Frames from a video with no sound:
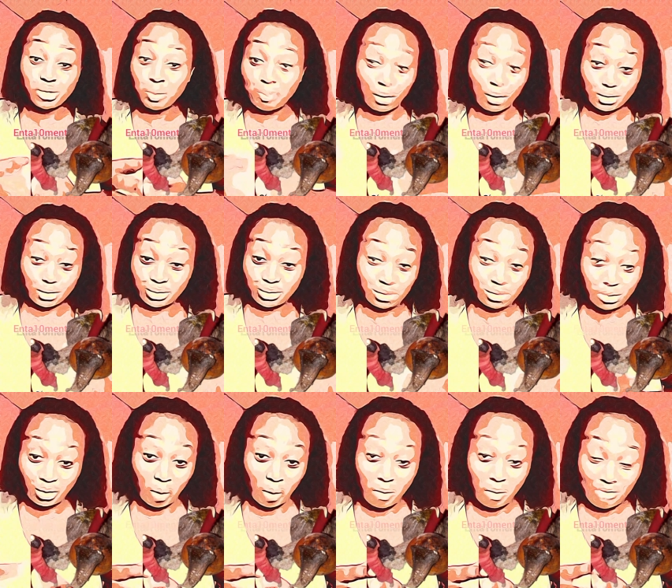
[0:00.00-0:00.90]
juju
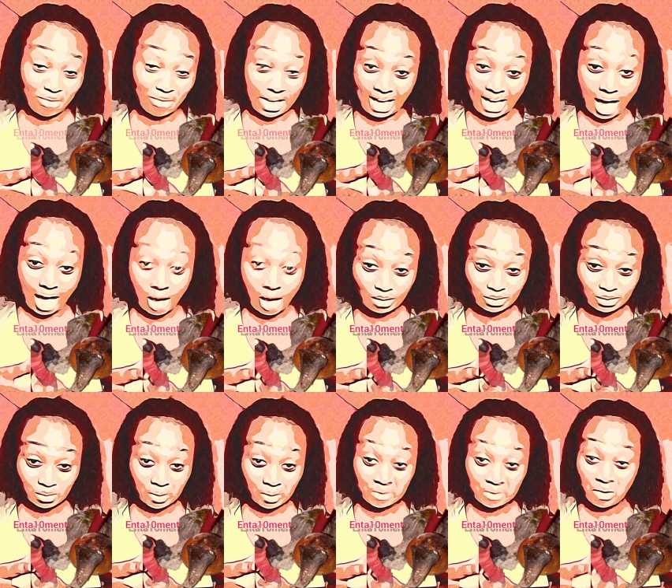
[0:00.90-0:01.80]
pursue you come off from your
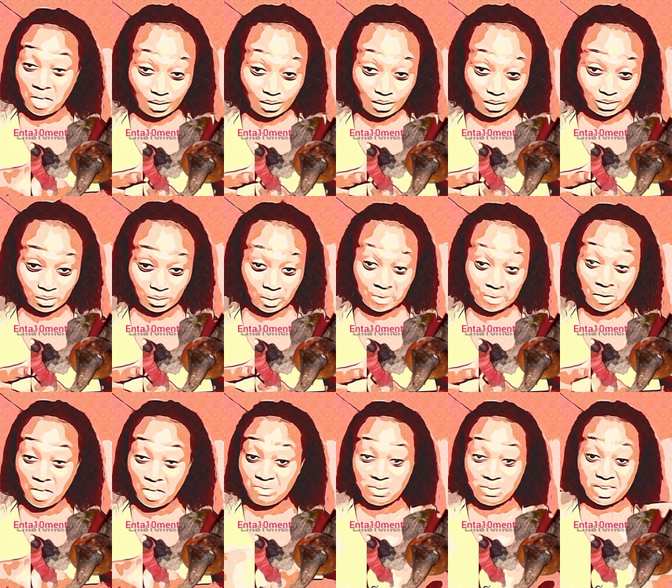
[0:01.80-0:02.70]
house, so you don't even care
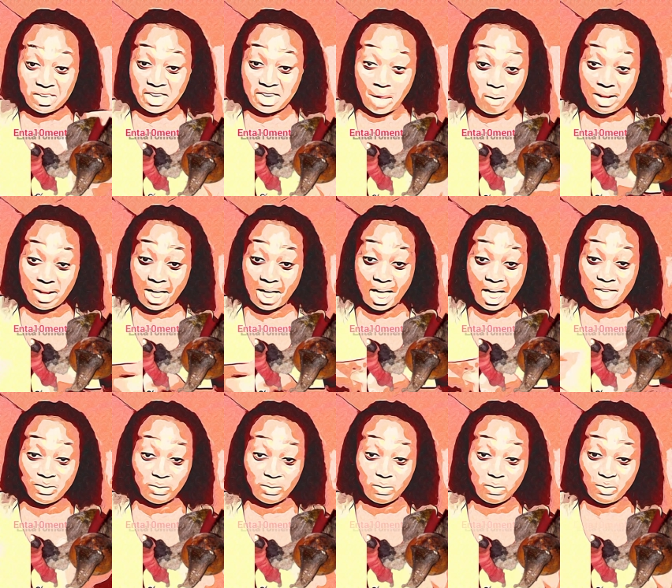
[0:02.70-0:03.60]
whether you
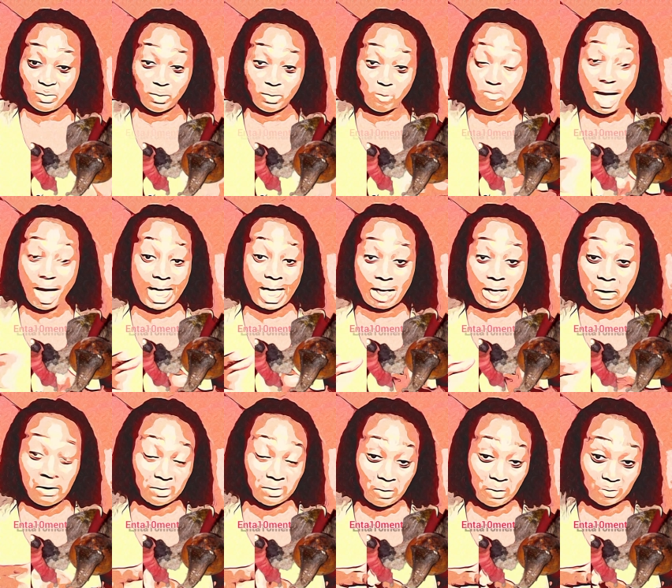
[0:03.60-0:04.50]
buy or not. So
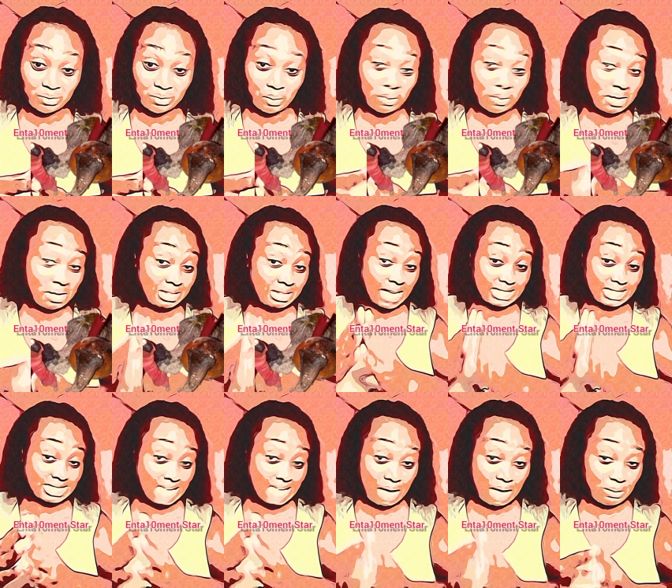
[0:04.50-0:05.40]
that is how Yoruba
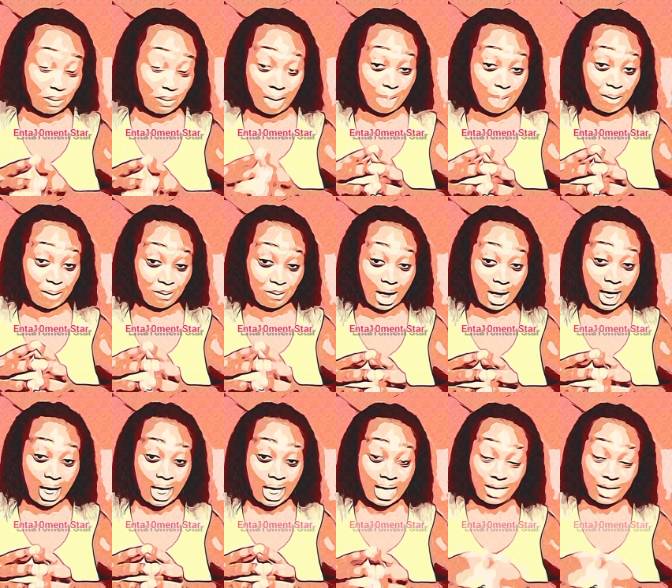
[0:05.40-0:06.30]
people are. You
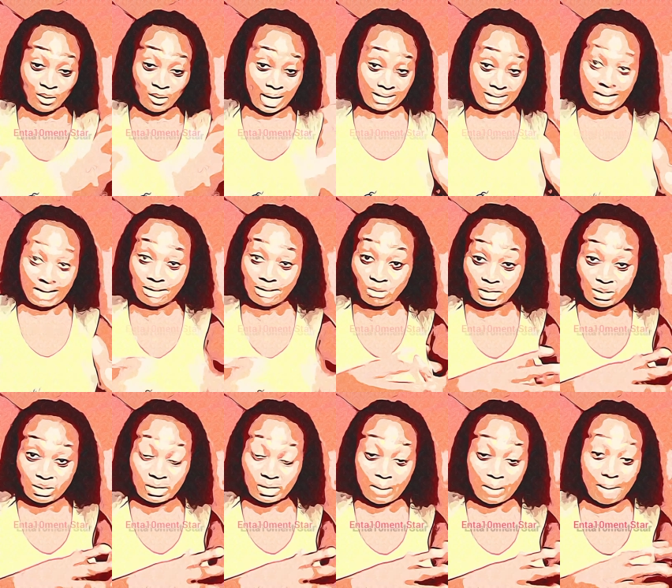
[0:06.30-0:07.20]
enter into the
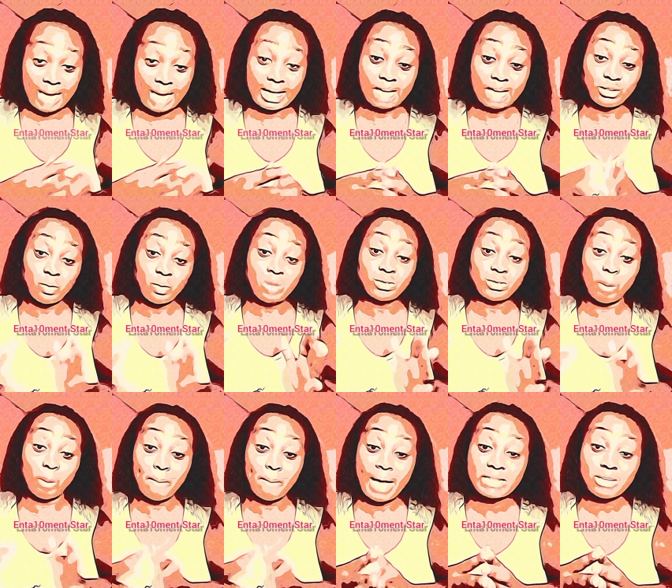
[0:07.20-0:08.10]
market, you want to buy
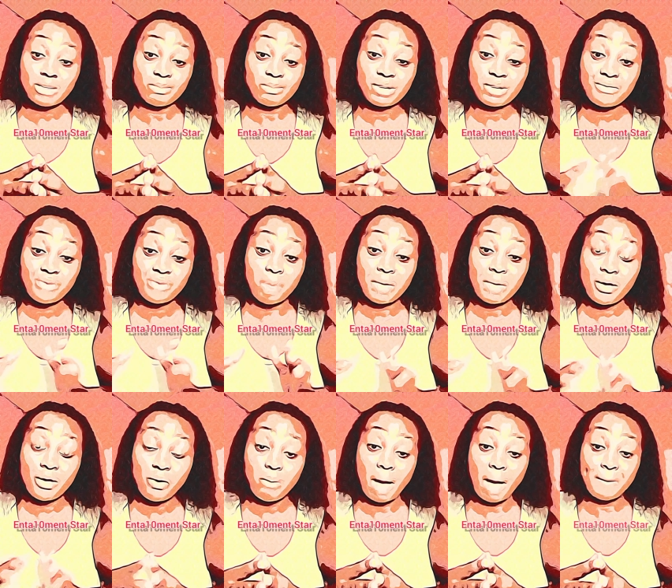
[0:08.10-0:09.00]
something from a Yoruba
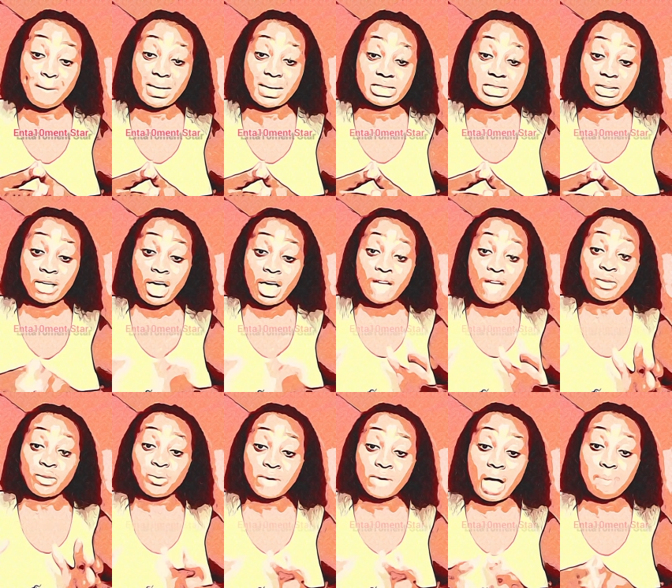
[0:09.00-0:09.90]
person. You now
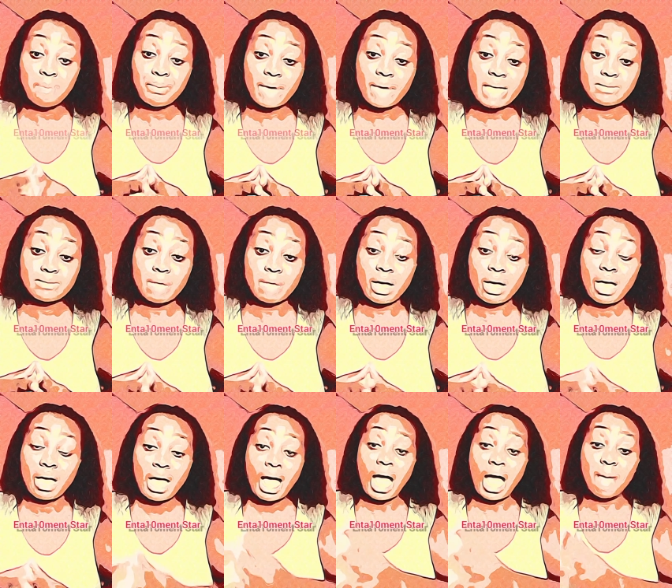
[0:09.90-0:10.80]
price how
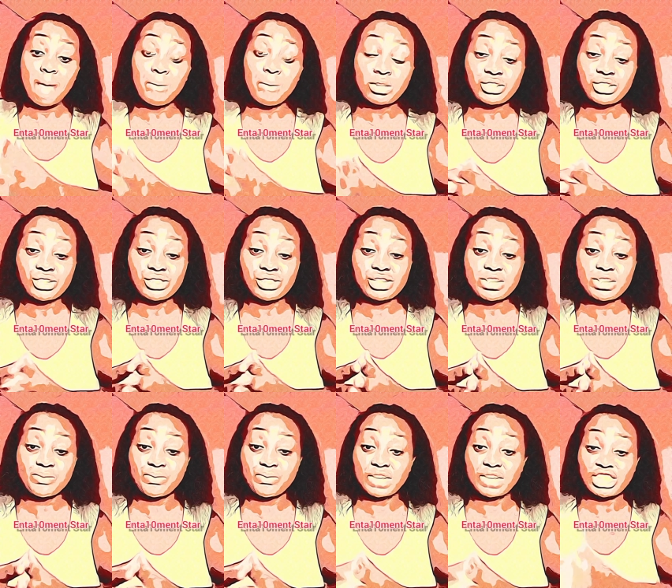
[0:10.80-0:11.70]
much is this fish
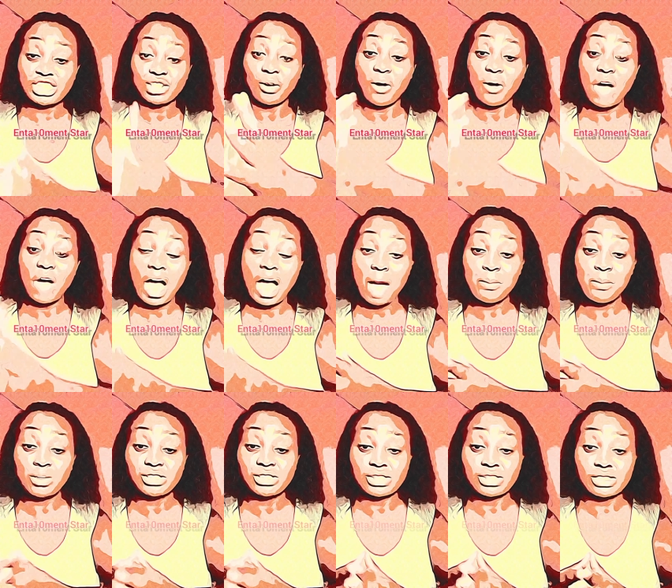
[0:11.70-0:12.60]
or how much is this
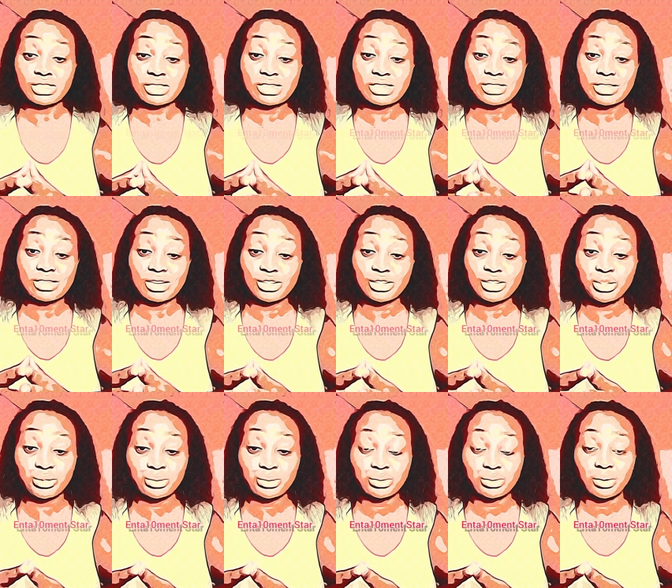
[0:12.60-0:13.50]
shoe or
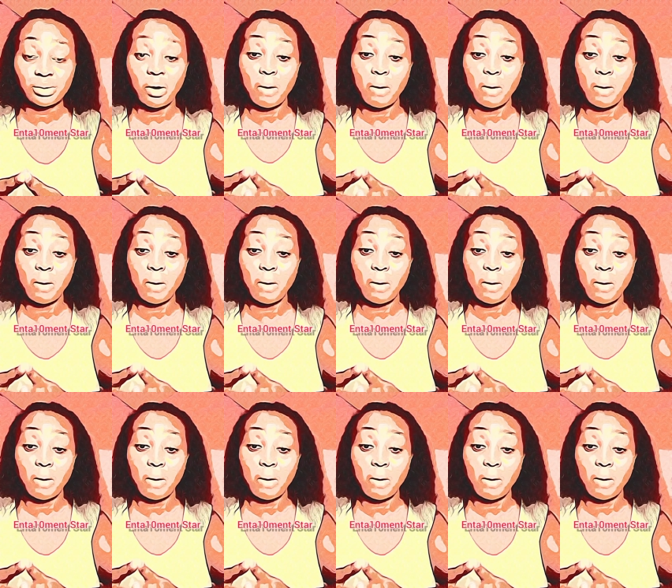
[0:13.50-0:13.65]
bag?